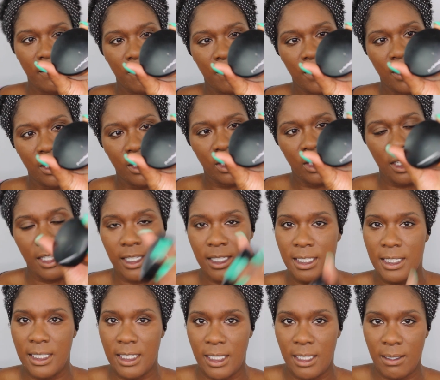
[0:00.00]
Finish in
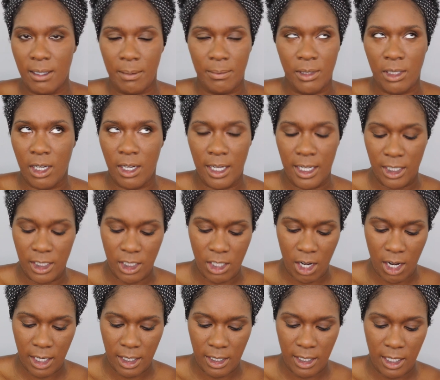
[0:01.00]

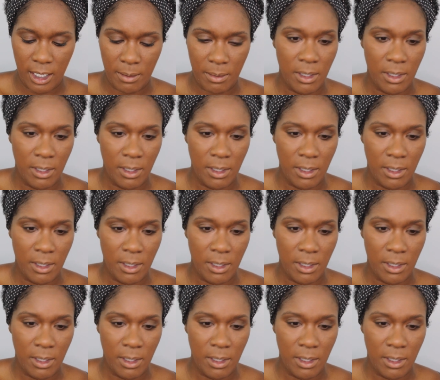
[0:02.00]
dark deep.